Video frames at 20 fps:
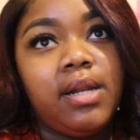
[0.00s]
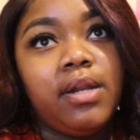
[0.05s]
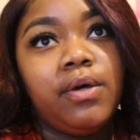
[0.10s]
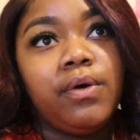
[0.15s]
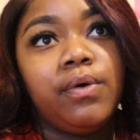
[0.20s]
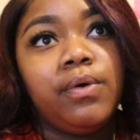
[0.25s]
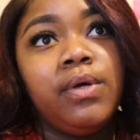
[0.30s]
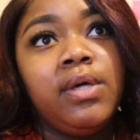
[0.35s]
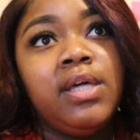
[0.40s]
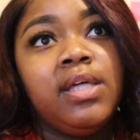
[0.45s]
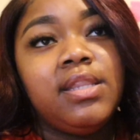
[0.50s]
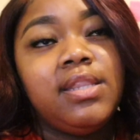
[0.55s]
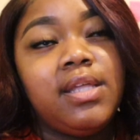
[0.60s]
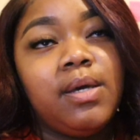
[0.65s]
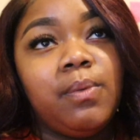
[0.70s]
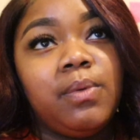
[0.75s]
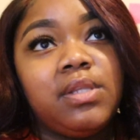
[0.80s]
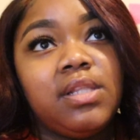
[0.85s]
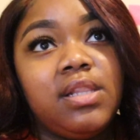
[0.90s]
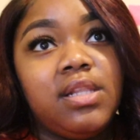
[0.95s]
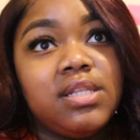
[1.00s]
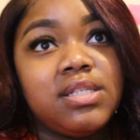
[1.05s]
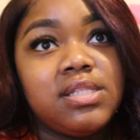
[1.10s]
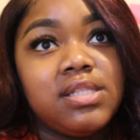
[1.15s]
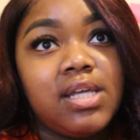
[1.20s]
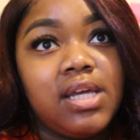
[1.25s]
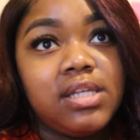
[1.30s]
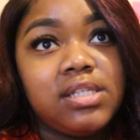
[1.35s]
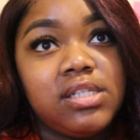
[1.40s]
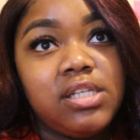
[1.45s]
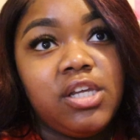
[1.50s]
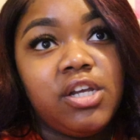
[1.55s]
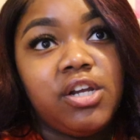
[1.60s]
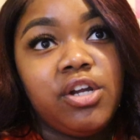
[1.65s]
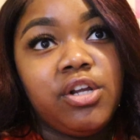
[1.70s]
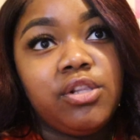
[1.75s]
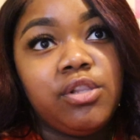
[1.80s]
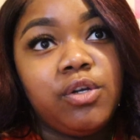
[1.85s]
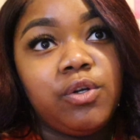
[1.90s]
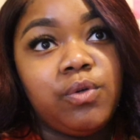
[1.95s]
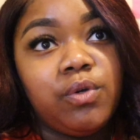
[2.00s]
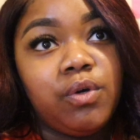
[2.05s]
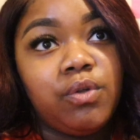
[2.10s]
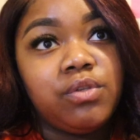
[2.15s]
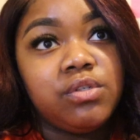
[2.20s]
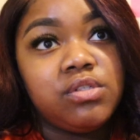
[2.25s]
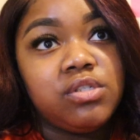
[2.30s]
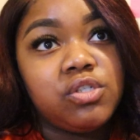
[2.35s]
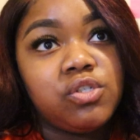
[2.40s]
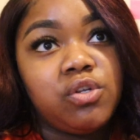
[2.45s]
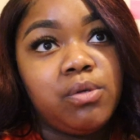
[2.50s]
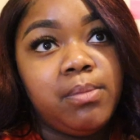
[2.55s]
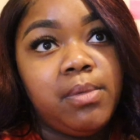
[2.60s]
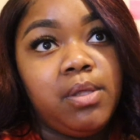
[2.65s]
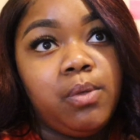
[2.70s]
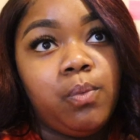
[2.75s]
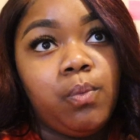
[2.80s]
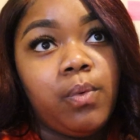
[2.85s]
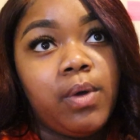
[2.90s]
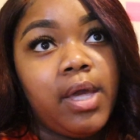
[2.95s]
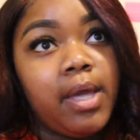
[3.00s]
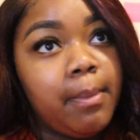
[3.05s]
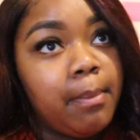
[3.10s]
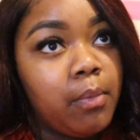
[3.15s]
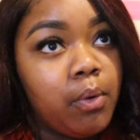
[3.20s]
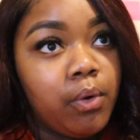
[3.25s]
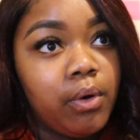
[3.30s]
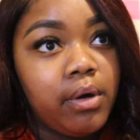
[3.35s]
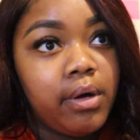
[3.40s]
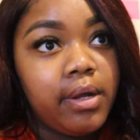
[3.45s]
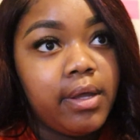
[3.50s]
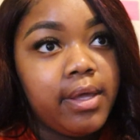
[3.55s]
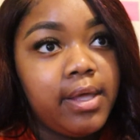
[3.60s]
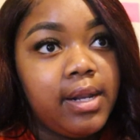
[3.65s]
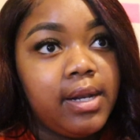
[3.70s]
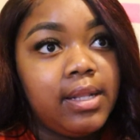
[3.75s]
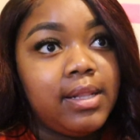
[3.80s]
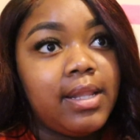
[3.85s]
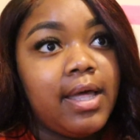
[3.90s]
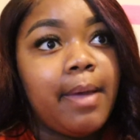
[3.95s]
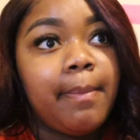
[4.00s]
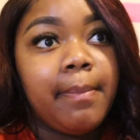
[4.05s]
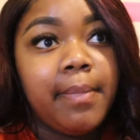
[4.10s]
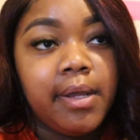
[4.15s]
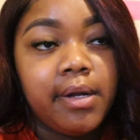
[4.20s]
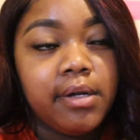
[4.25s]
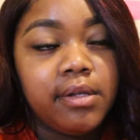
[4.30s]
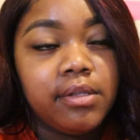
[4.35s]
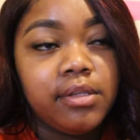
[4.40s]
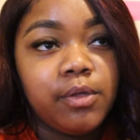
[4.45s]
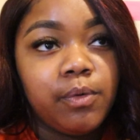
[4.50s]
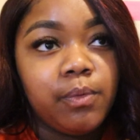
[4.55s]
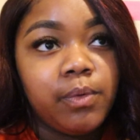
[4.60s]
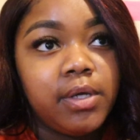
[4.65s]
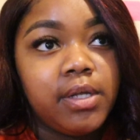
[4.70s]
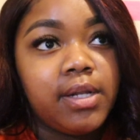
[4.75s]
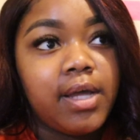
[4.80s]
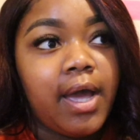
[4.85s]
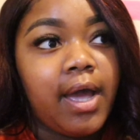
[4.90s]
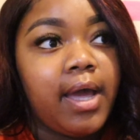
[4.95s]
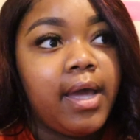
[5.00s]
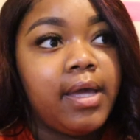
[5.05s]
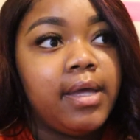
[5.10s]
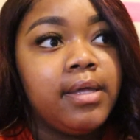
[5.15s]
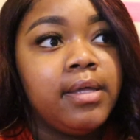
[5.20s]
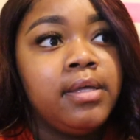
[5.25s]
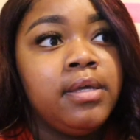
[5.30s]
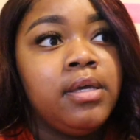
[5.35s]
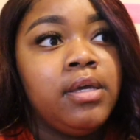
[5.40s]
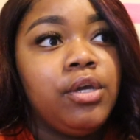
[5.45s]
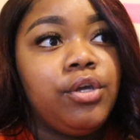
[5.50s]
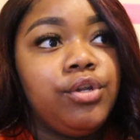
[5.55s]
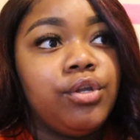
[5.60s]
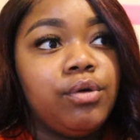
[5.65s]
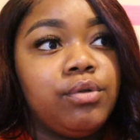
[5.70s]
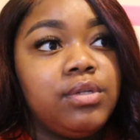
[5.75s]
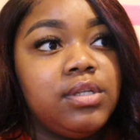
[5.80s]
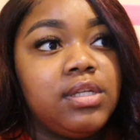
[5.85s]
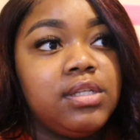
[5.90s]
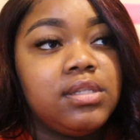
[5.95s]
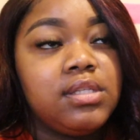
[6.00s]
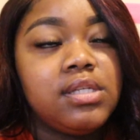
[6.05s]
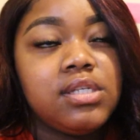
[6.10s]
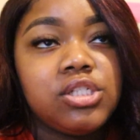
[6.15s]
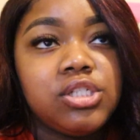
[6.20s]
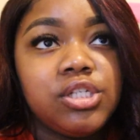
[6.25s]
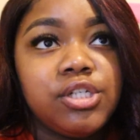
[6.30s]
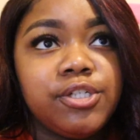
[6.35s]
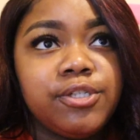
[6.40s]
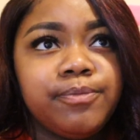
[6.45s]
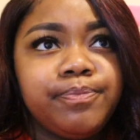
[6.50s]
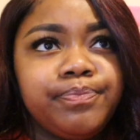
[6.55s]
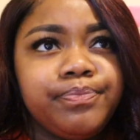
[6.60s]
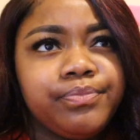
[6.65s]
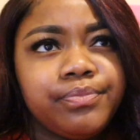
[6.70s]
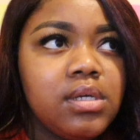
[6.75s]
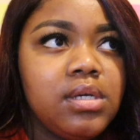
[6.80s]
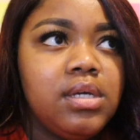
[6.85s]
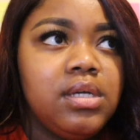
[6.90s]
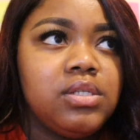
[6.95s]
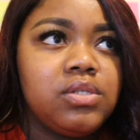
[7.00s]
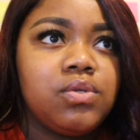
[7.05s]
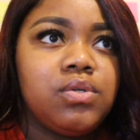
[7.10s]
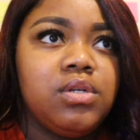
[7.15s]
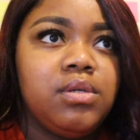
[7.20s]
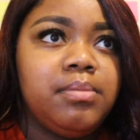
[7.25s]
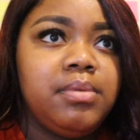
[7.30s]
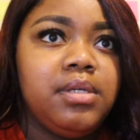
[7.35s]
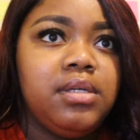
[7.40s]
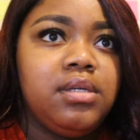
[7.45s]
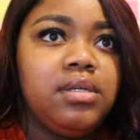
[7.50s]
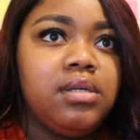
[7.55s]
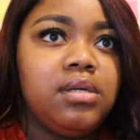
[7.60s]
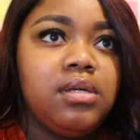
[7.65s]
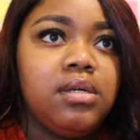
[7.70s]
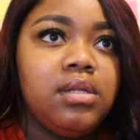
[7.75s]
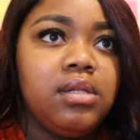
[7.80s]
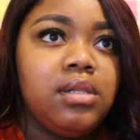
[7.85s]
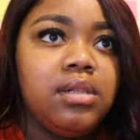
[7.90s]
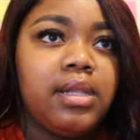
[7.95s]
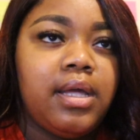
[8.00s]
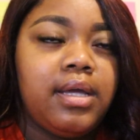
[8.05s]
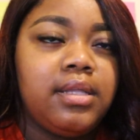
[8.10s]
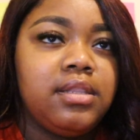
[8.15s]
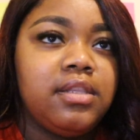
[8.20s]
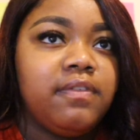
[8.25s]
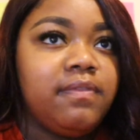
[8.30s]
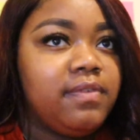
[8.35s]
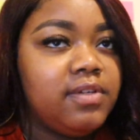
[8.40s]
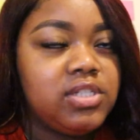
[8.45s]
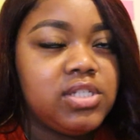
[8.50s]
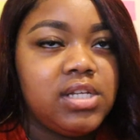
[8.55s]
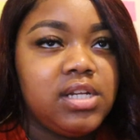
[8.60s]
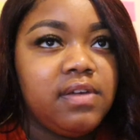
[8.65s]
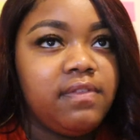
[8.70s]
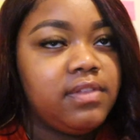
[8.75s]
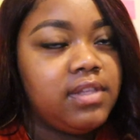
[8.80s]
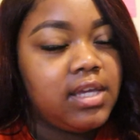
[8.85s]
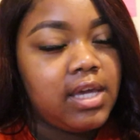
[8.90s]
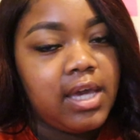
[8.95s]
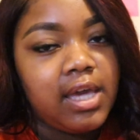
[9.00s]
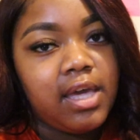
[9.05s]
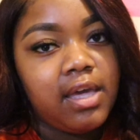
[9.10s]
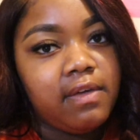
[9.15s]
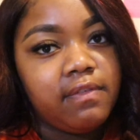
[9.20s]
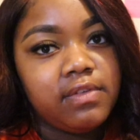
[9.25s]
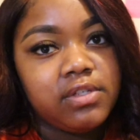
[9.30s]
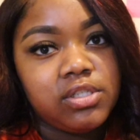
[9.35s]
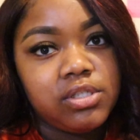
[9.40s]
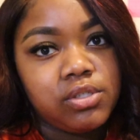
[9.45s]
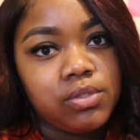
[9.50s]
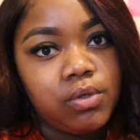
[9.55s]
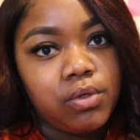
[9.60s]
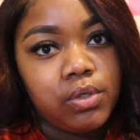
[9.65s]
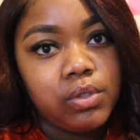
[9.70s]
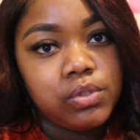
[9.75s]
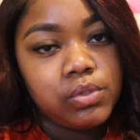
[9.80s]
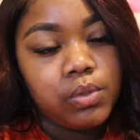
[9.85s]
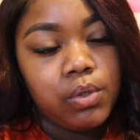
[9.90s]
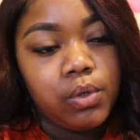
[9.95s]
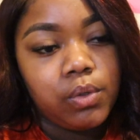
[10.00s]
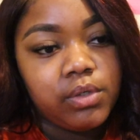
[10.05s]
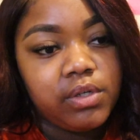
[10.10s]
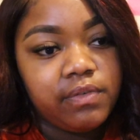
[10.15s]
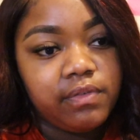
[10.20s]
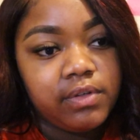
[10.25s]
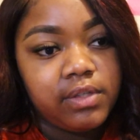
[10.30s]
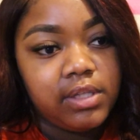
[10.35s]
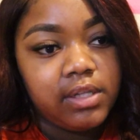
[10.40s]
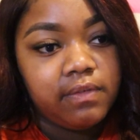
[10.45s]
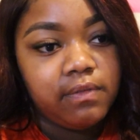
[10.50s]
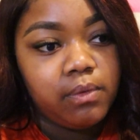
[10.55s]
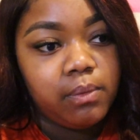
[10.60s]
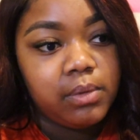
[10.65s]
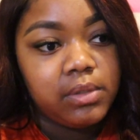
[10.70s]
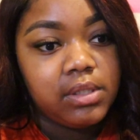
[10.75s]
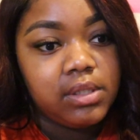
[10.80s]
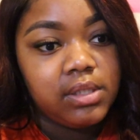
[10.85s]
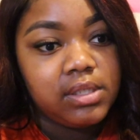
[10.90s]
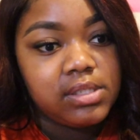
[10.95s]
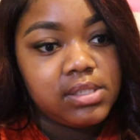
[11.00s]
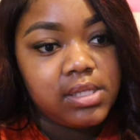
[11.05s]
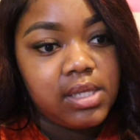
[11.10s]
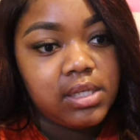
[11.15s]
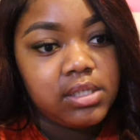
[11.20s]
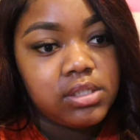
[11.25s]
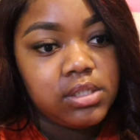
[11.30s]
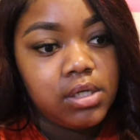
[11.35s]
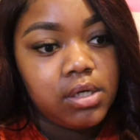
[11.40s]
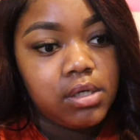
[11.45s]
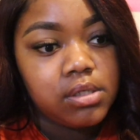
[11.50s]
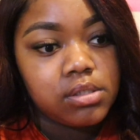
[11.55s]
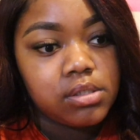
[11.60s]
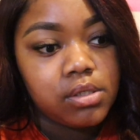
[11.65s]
I know that within this next year, the growth is just going to be way more and a lot better than what I, you know, did this year. It's going to be like the vision, everything I have is just going to go to a whole different level within this next year.